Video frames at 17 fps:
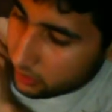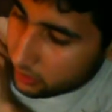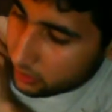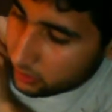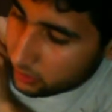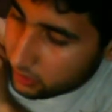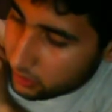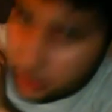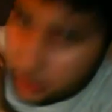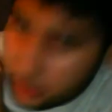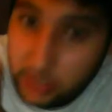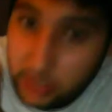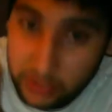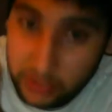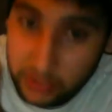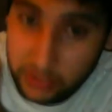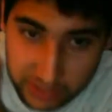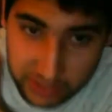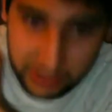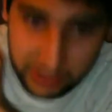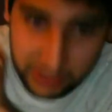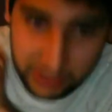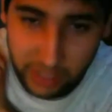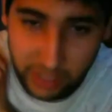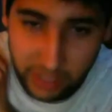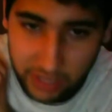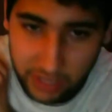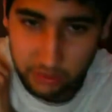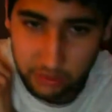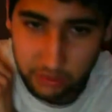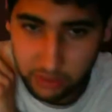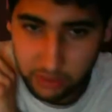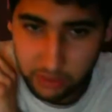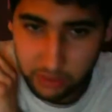and yes, I like
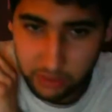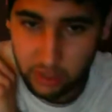the